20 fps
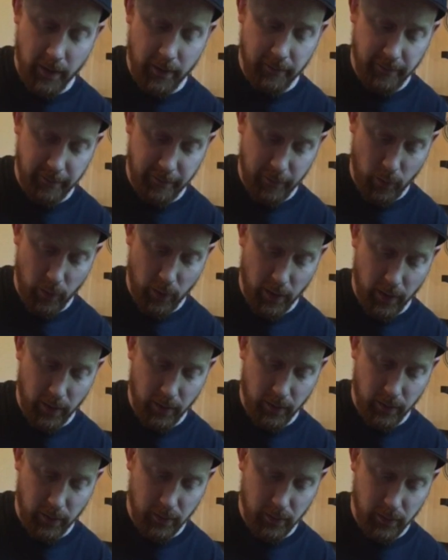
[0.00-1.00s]
4.
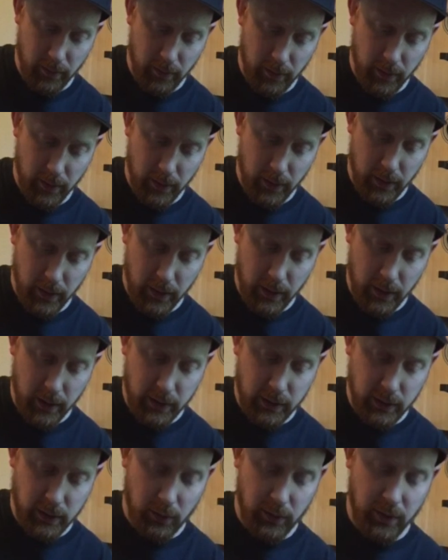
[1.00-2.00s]

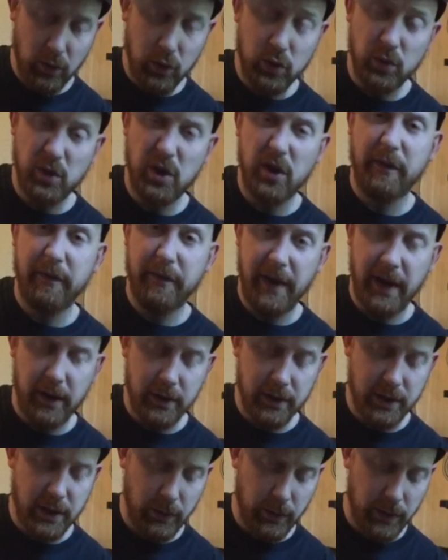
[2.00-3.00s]
So those are your
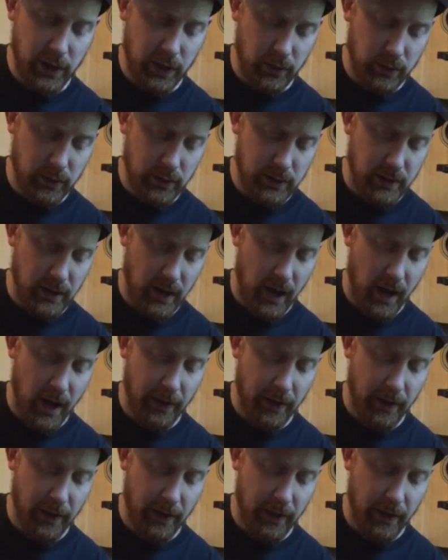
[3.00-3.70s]
fingers you would use.